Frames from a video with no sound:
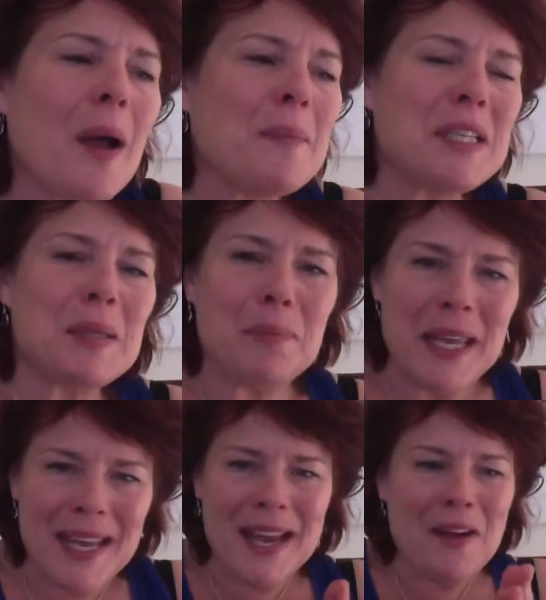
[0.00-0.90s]

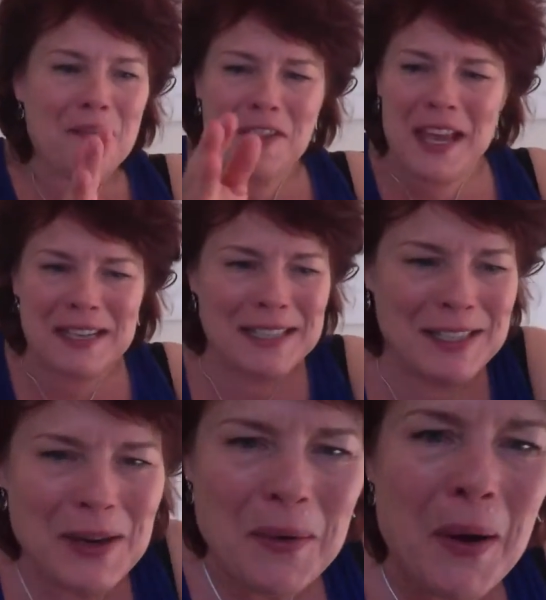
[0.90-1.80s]
Speaking of things that
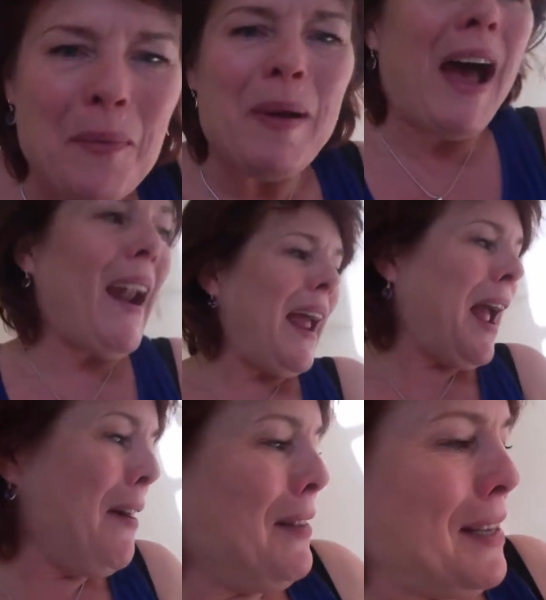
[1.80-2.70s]
don't go bad, I
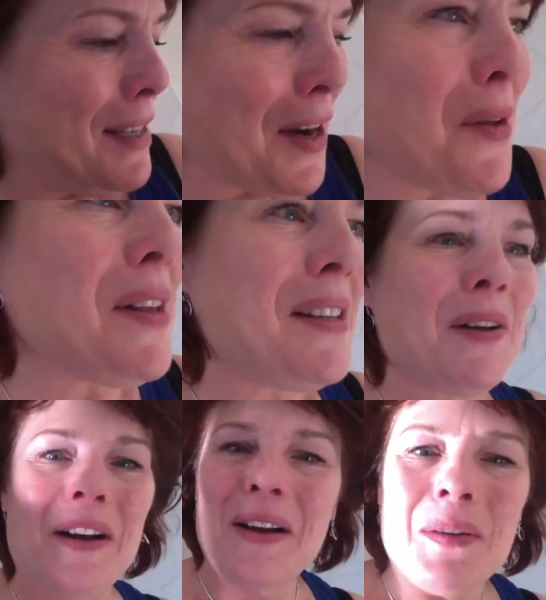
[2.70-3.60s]
have to share this
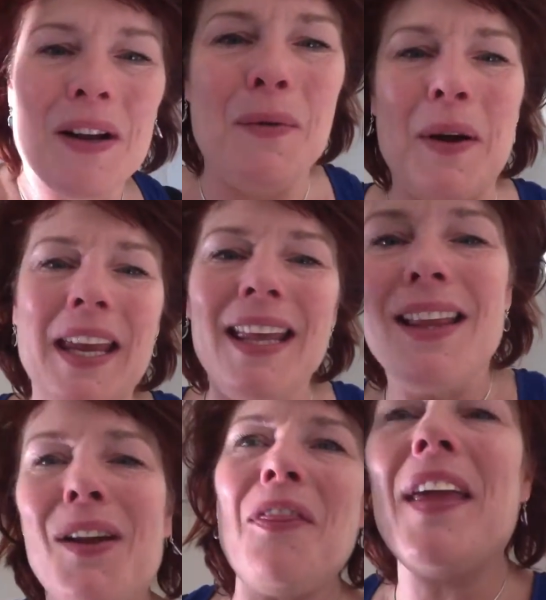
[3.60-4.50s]
quickie
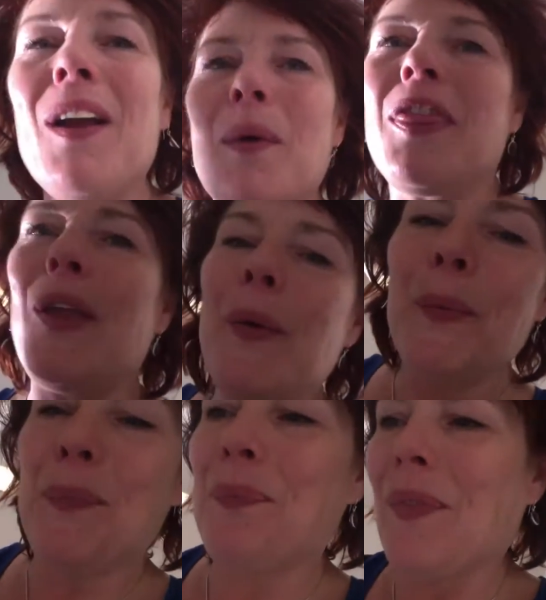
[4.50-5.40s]
little thing with you.
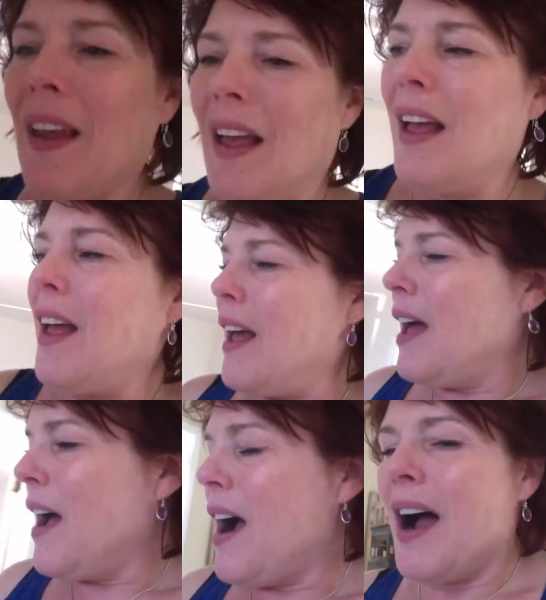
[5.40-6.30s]

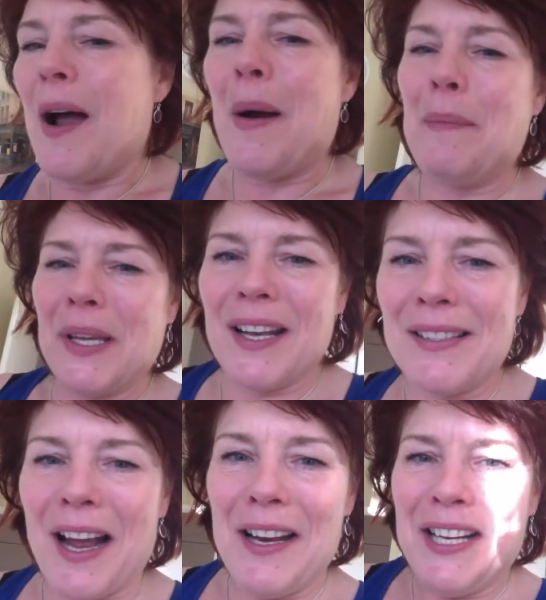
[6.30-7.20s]
Because
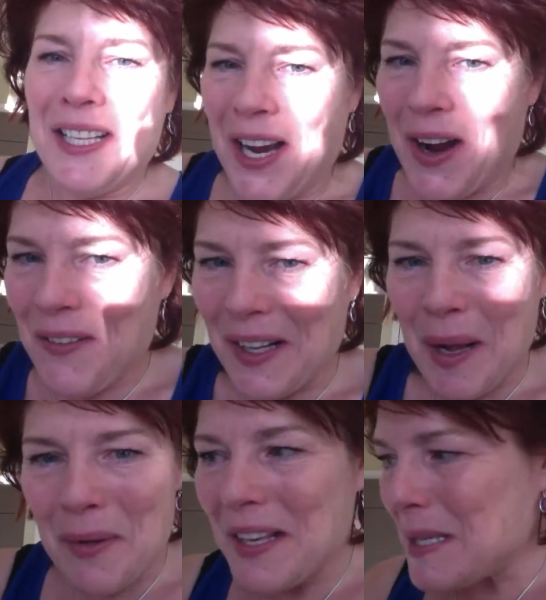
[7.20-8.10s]
I discovered a
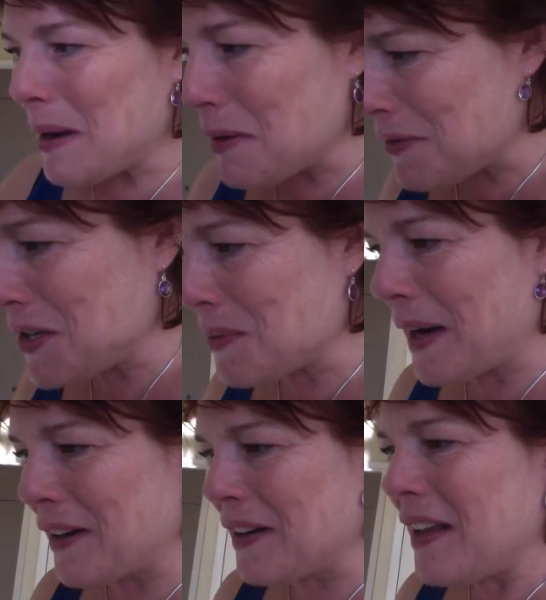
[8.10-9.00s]
couple things in my
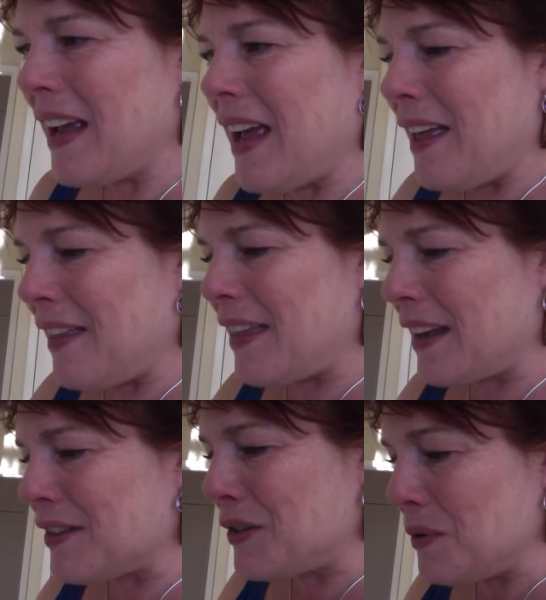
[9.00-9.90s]
refrigerator
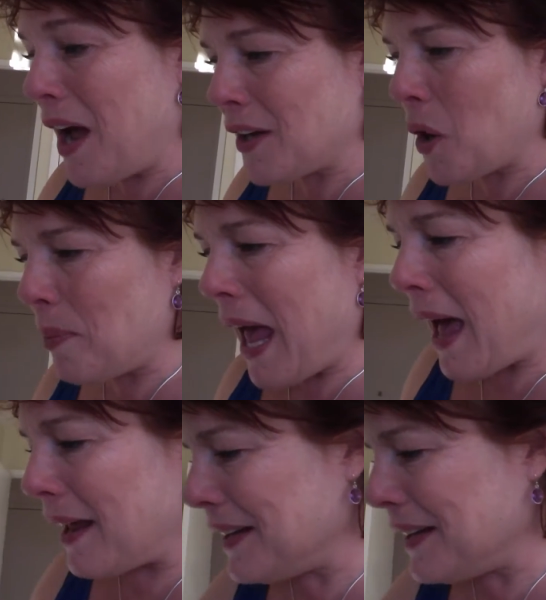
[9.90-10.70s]
that do not go bad.